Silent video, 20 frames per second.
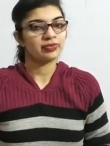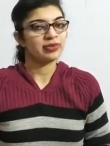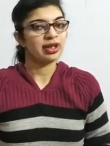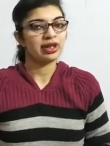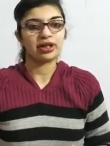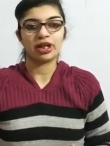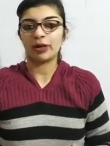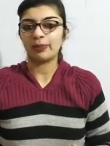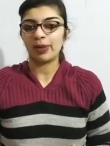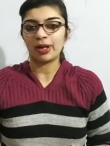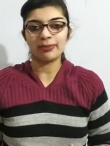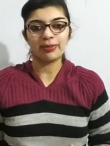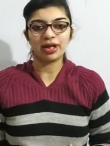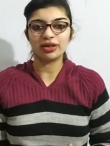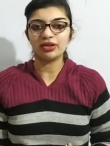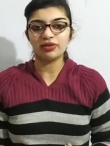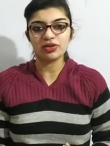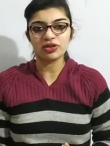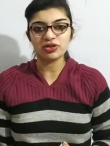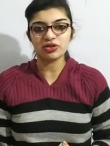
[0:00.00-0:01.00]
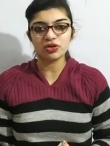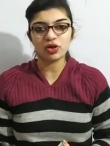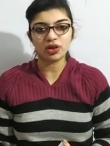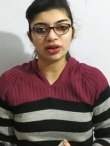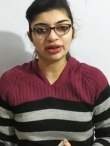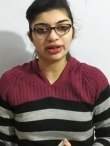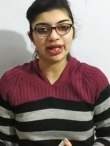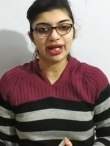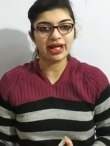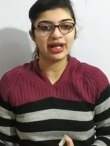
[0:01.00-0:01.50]
Now my mother is
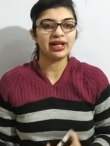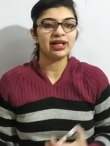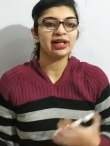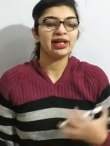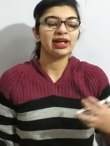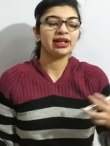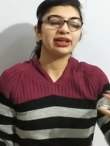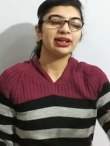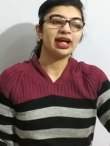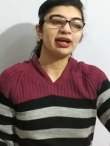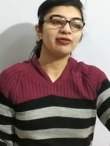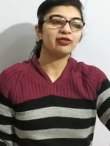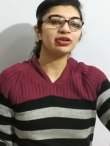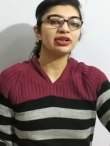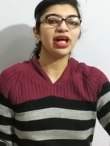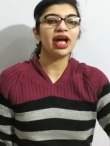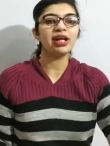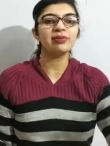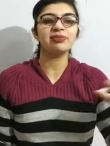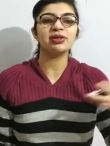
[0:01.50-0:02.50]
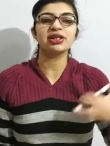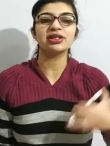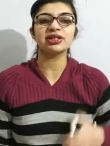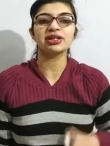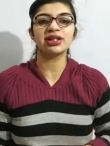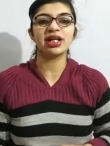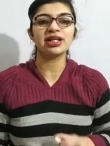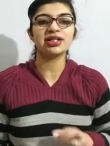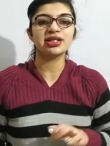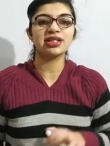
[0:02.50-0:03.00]
not there, therefore that
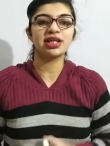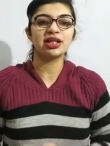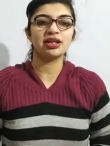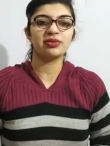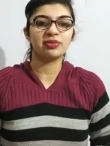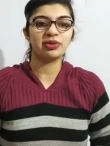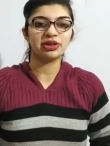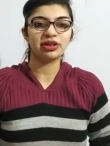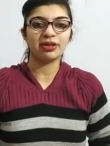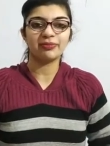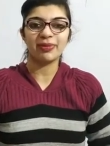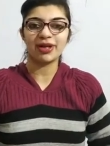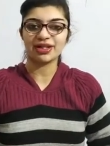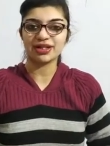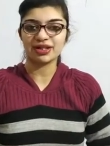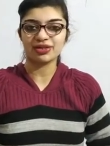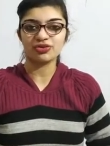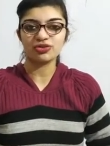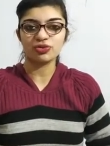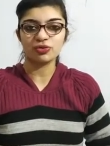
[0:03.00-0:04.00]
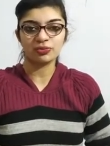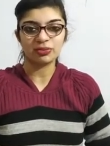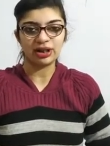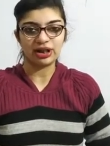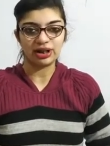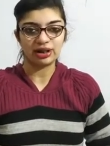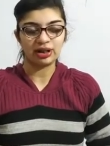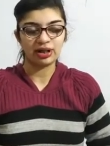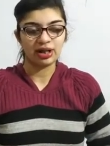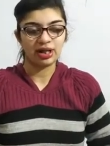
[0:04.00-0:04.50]
person has delivered the message to
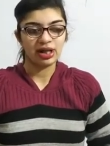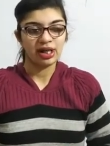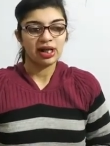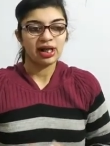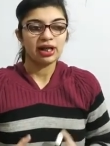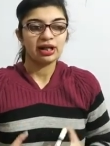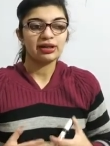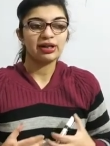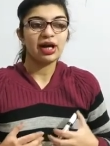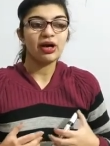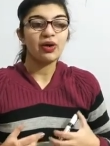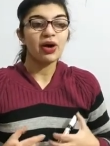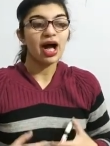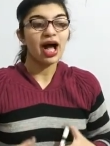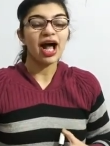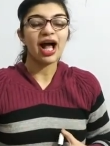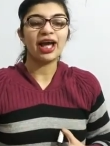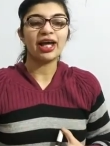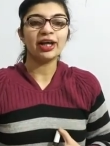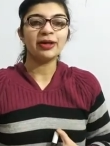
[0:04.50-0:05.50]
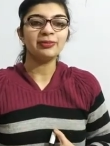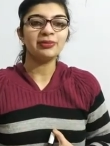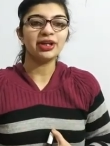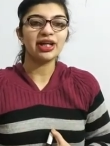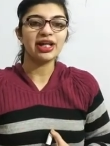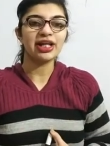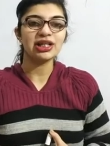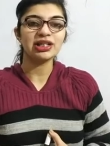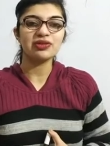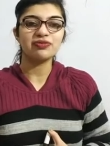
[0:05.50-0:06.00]
me. Now I am
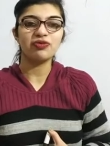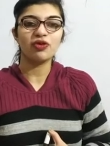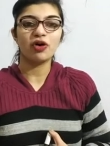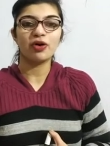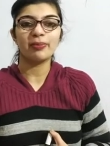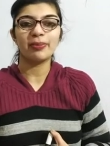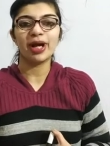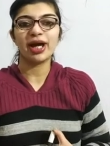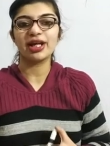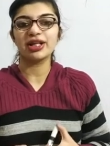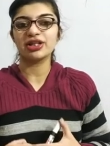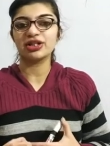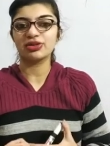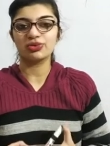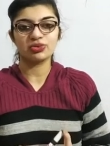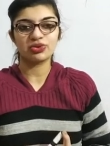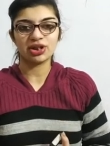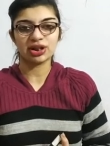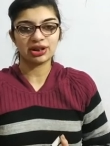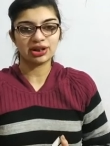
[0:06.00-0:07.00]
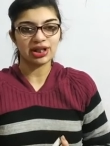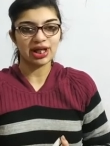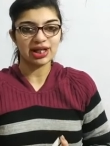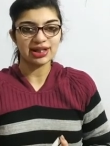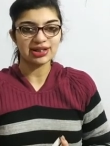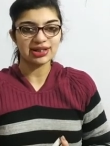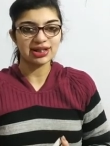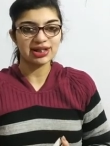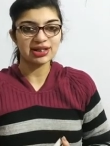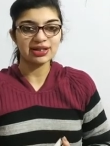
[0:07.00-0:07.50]
late for my tuition
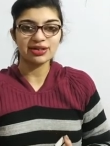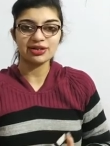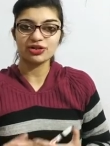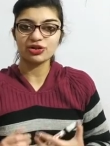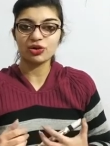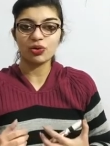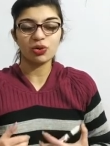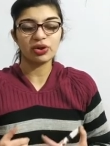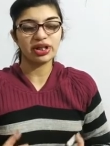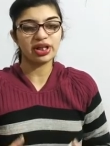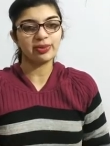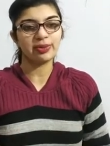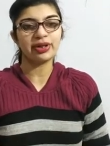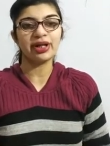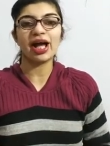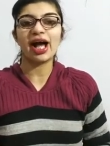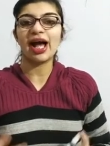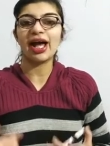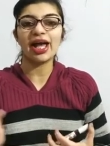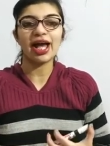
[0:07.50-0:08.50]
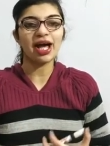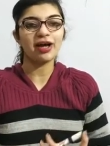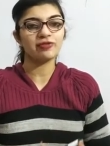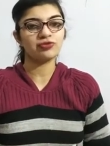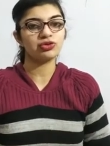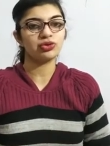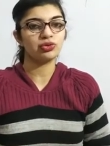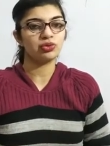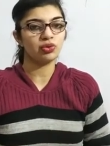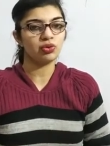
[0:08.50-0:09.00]
classes, so even I have
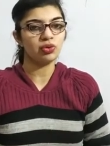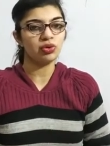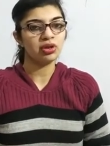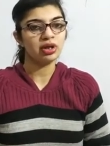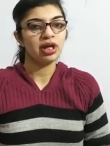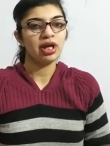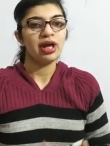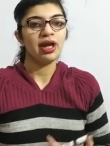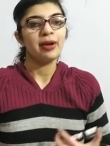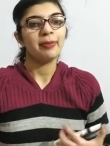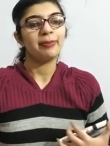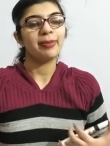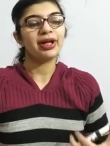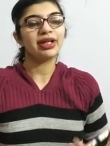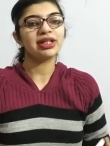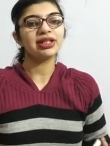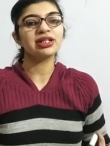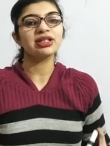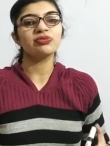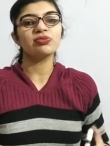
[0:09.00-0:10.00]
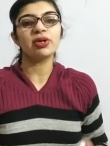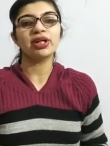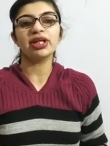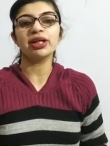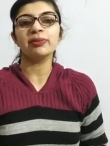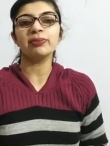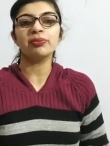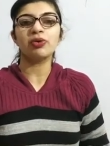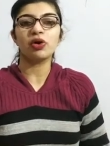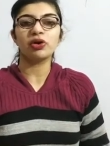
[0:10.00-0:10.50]
to go, but it is very
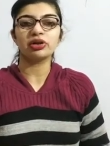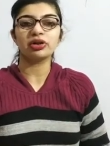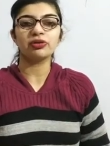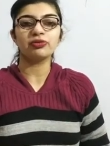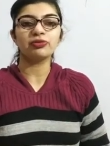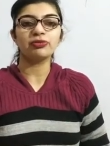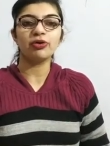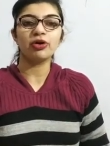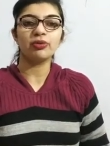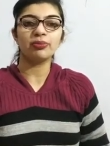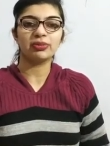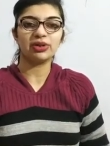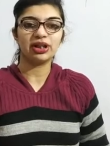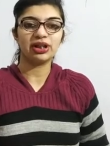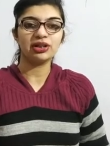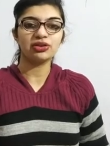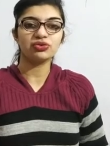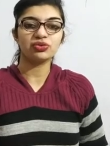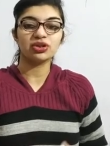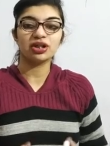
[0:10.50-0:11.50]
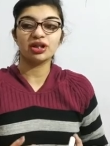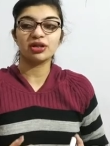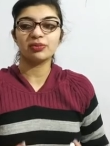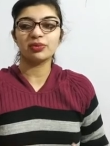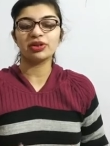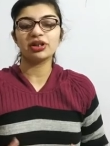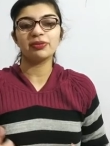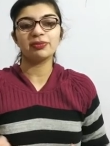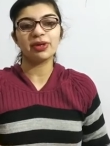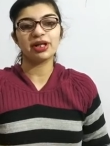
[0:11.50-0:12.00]
important for me to
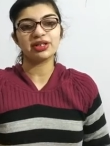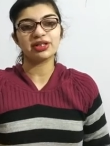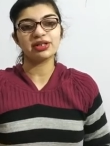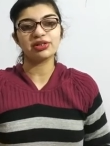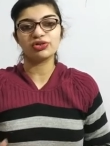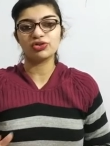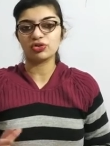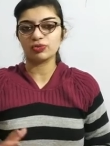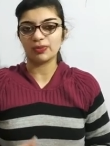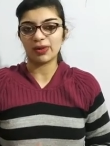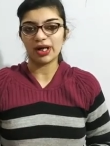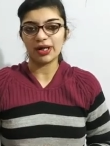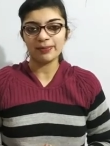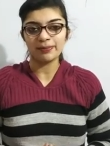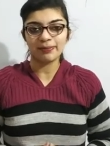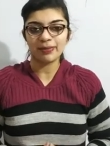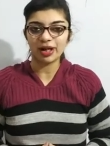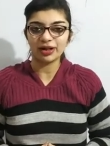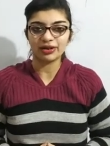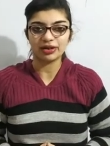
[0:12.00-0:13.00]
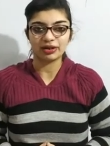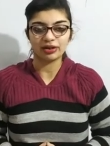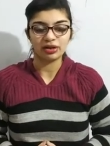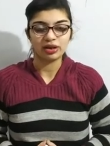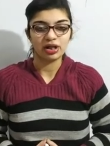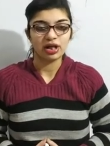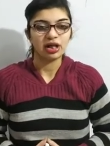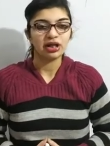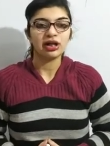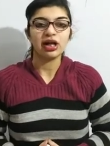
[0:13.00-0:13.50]
deliver the message to my mother.
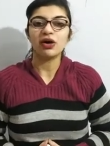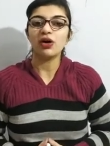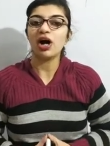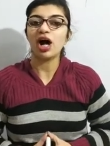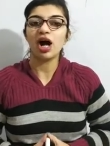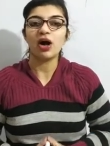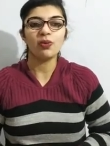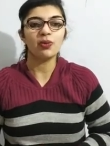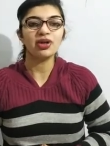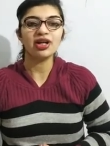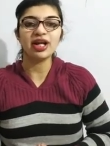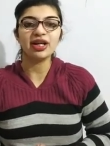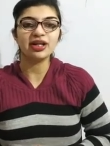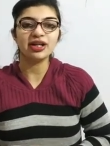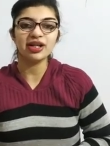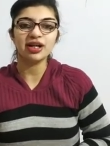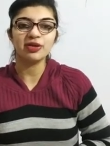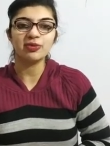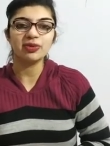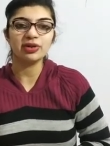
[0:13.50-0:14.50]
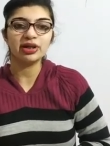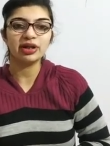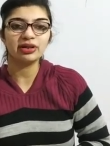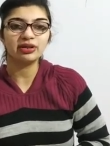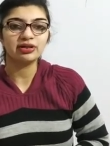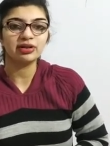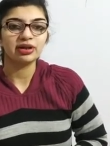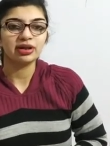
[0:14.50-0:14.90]
Now how will I deliver it?